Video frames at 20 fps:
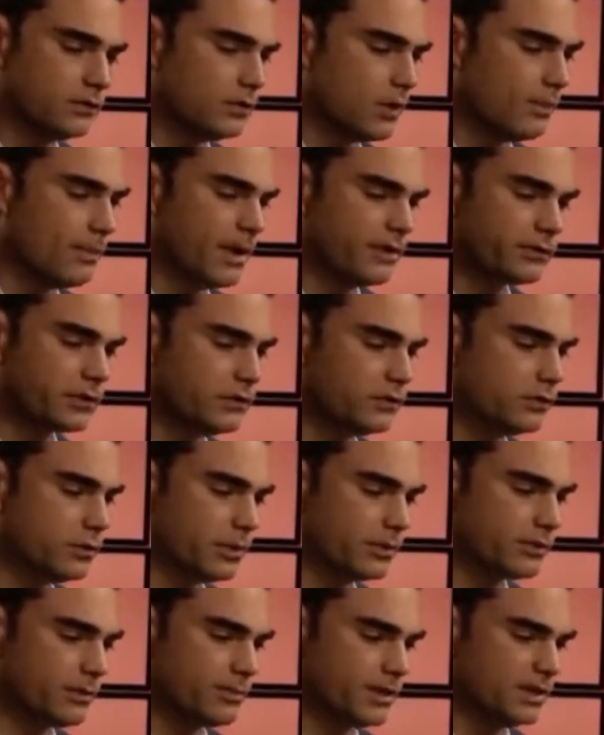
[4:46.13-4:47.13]
though Musk is
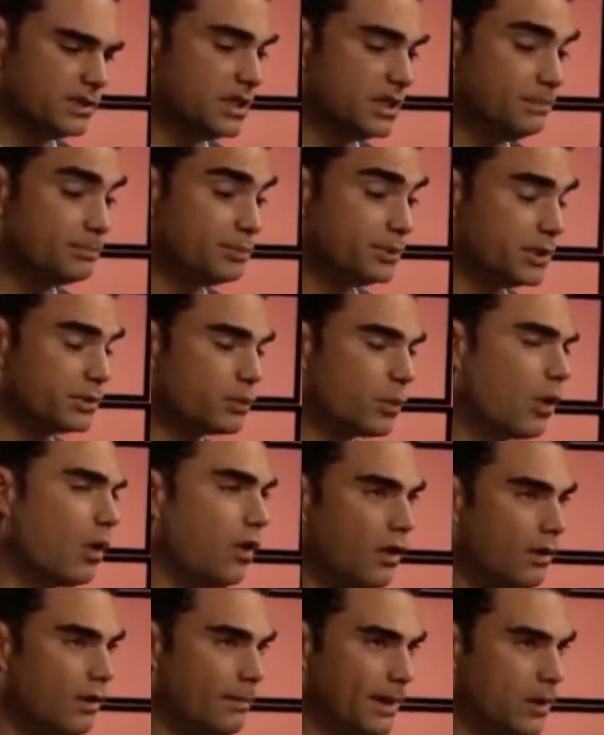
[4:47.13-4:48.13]
doing something deeply
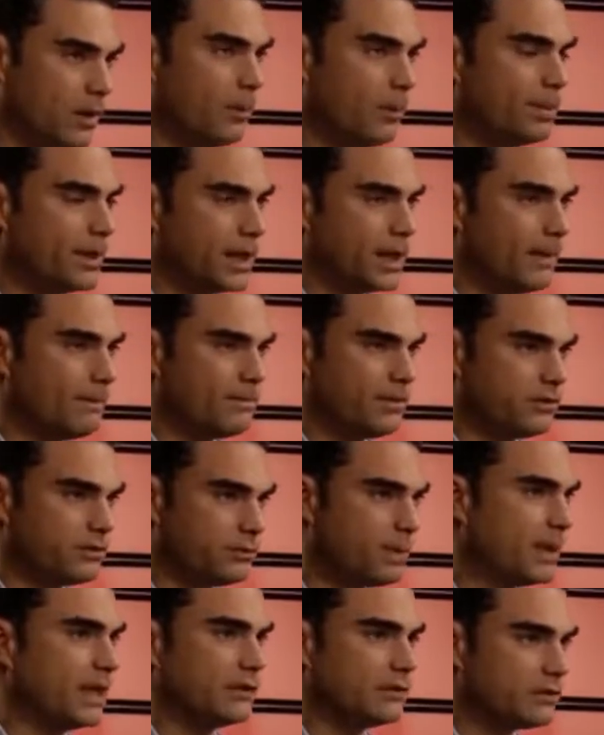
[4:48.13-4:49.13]
wrong by opening up the
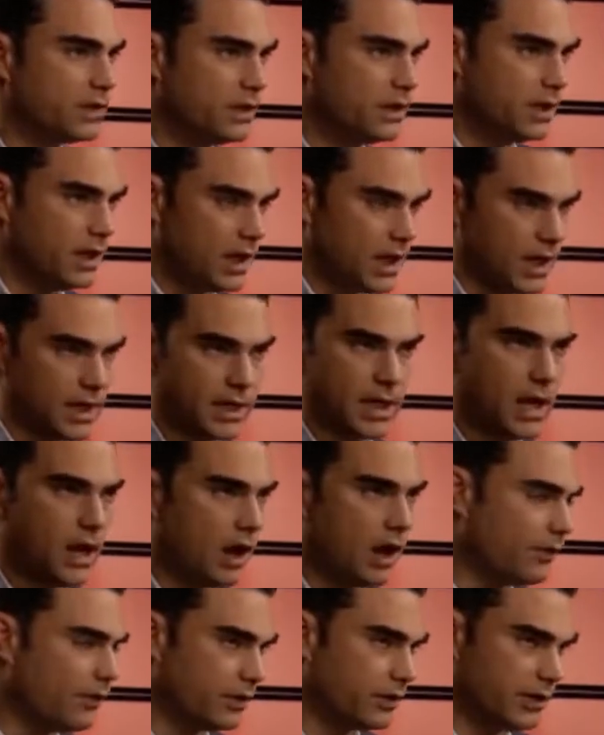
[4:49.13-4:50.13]
spigots on
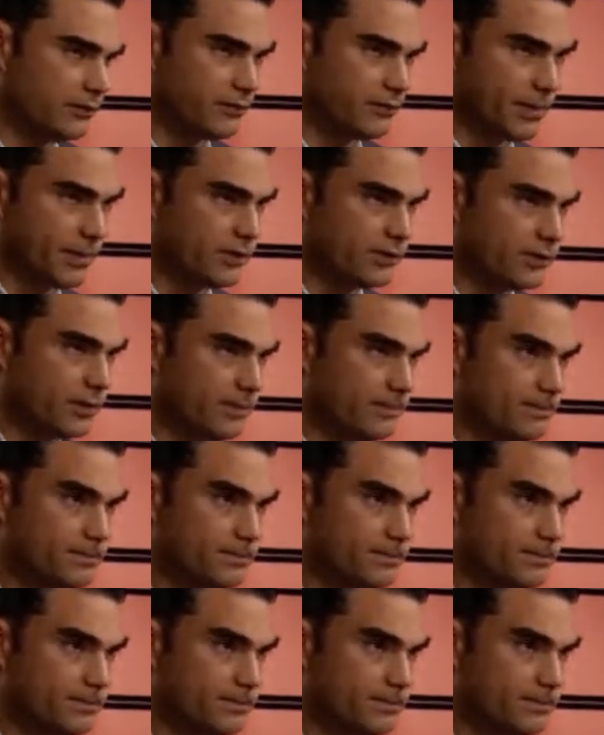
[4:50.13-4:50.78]
other information.